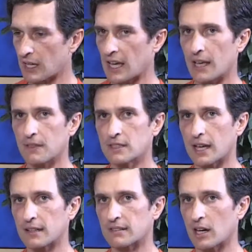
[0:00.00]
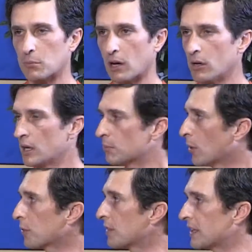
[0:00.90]
and the tennis elbow,
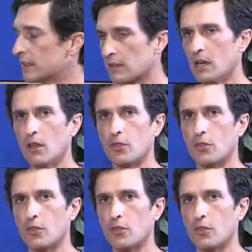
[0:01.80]
both of these,